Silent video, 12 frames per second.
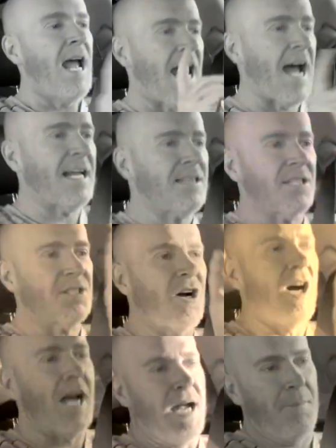At the
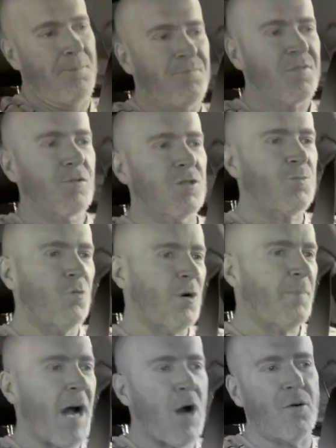time, was more
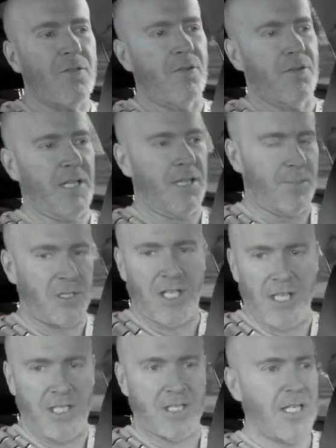powerful than the
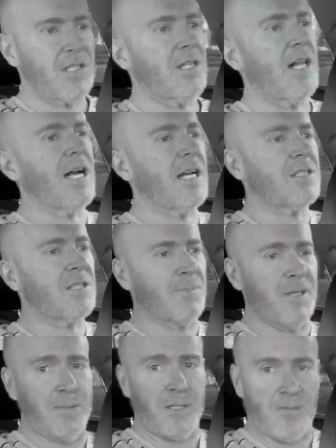Mercedes S-Class, the
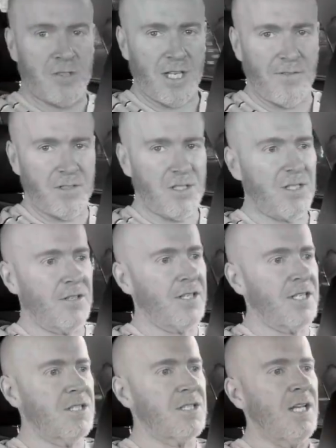BMW 7
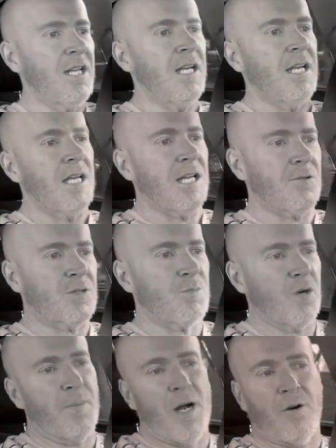Series. It was
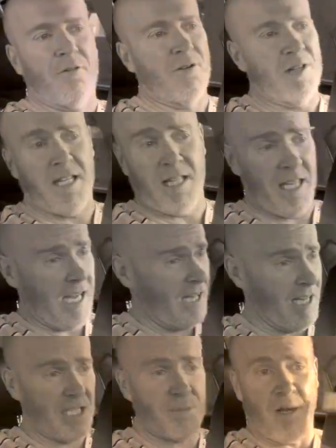more powerful than the
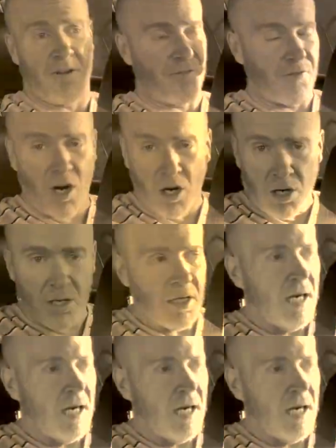ALS by far.